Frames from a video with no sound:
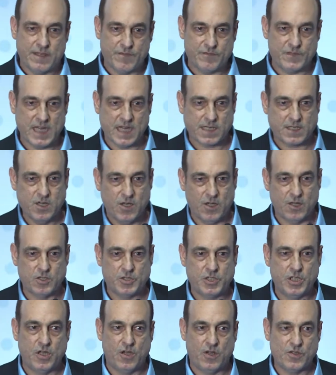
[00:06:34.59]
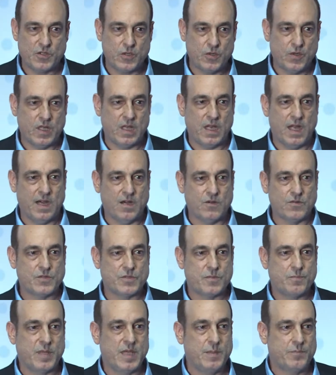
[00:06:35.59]
of technology also
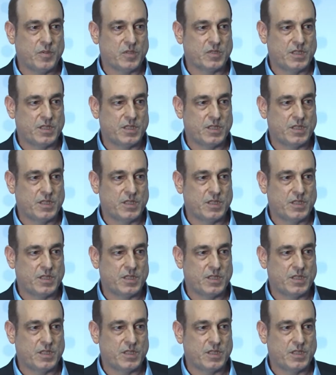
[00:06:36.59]
allows people